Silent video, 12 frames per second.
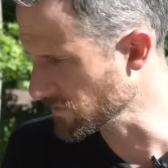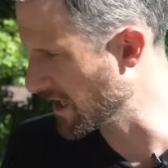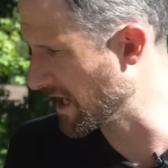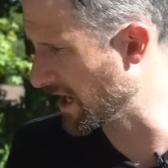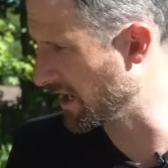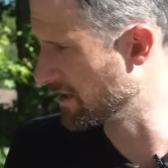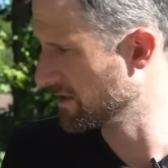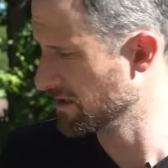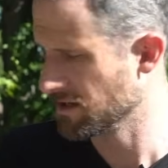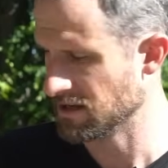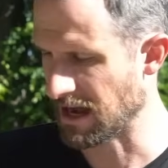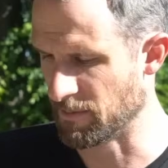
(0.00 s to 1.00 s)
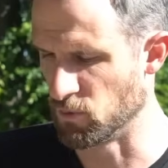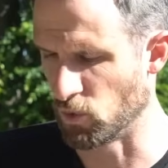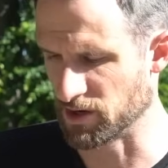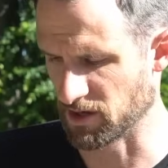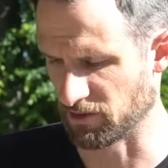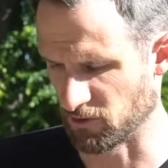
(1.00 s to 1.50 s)
I've been
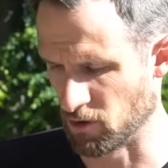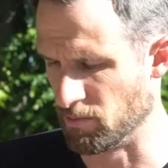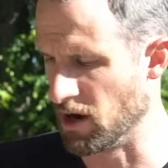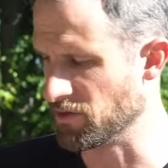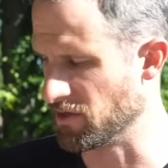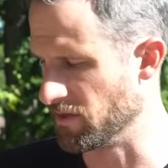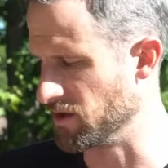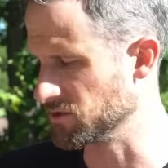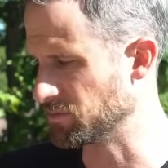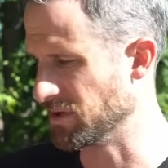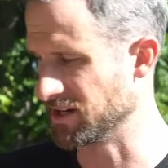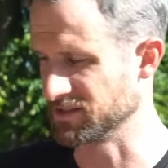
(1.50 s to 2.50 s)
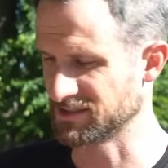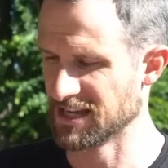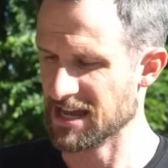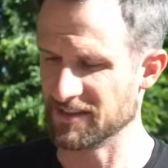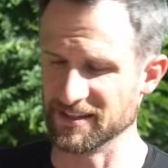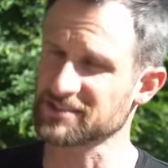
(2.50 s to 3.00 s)
wanting to throw both of those putters.
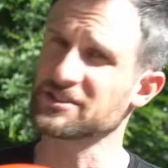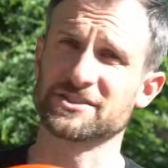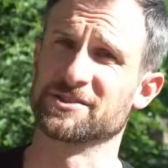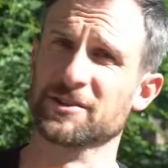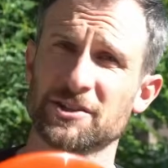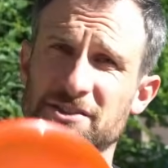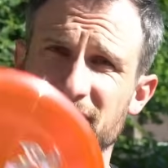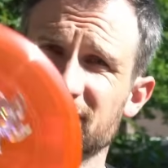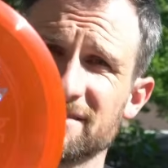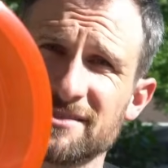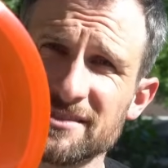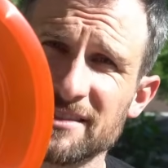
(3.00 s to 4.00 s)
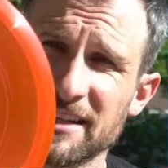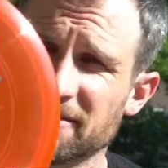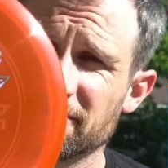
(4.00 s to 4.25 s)
This just looks like